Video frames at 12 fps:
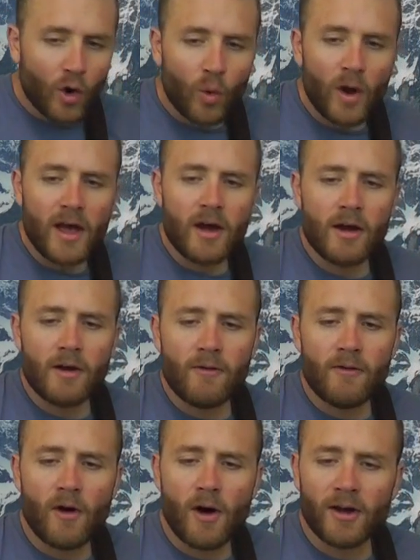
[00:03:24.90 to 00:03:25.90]
Wear a
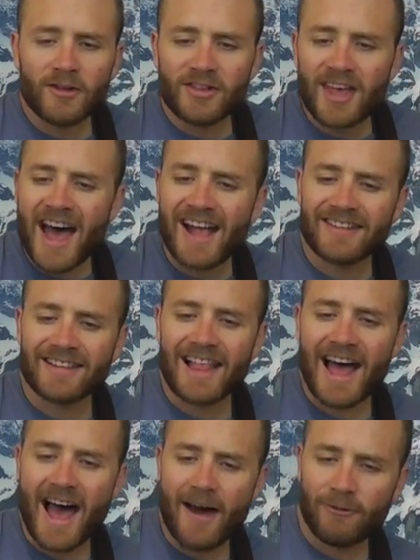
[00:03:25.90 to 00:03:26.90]
voice that's
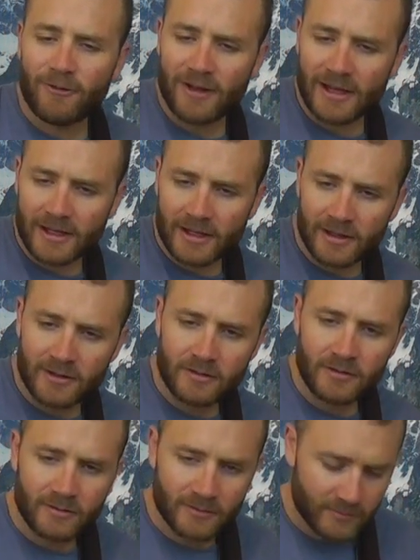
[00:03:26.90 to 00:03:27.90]
laughing